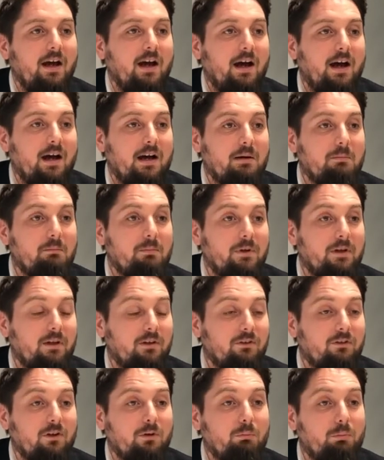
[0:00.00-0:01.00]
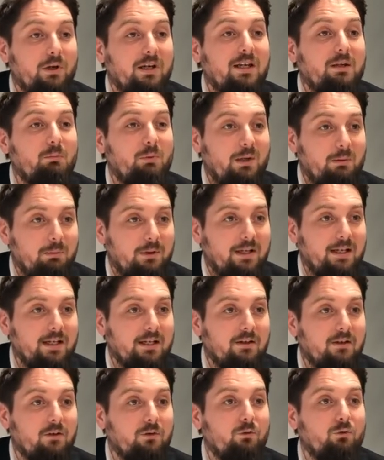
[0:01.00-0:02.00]
And so bringing people
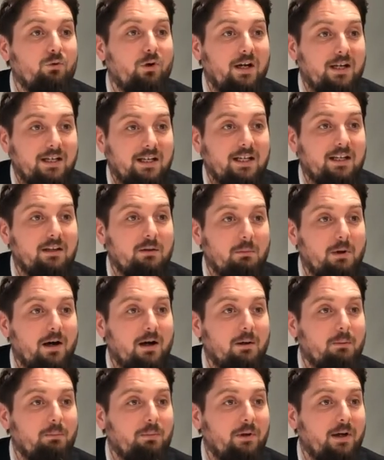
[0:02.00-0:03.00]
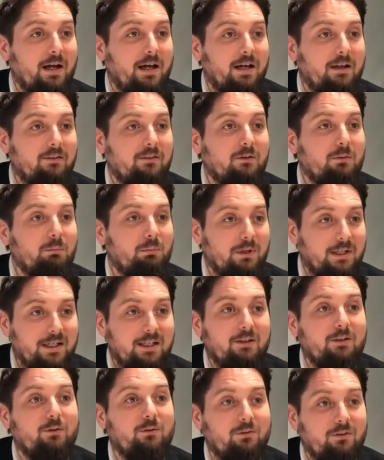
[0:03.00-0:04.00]
in and training them up as
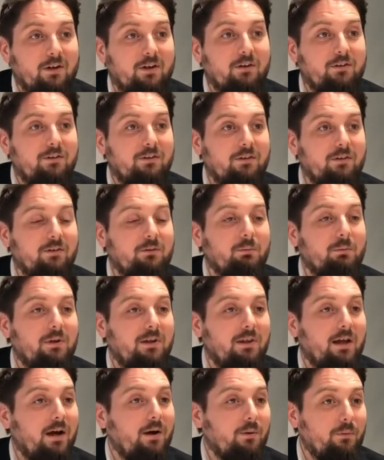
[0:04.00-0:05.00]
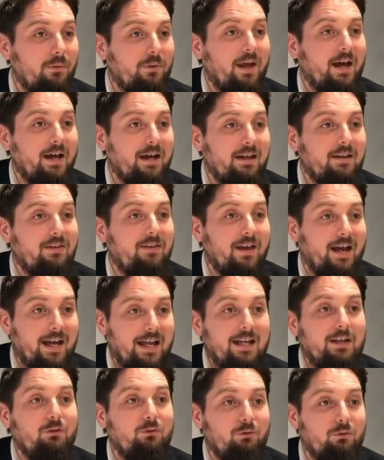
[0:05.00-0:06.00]
complete new starters without that
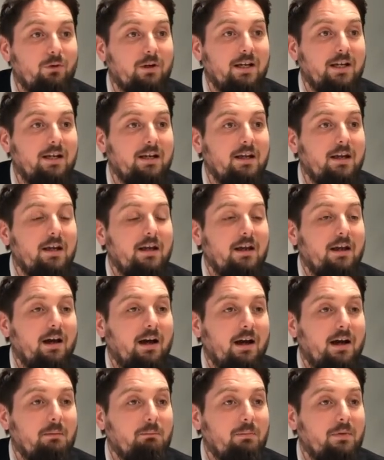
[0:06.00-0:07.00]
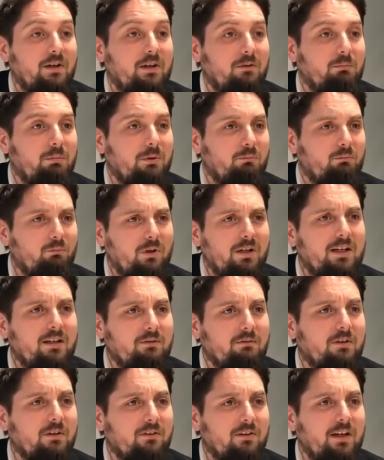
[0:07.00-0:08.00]
history has been really
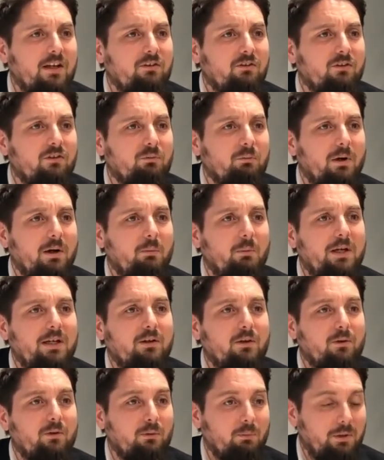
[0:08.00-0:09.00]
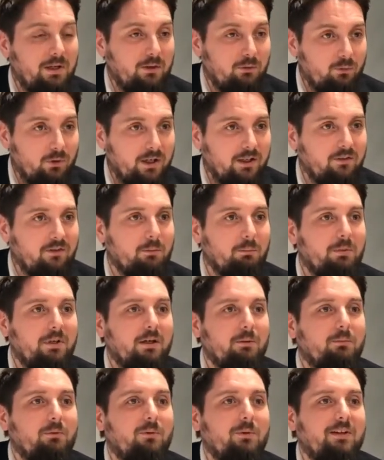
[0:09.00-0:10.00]
advantageous, where we know that we can train somebody up to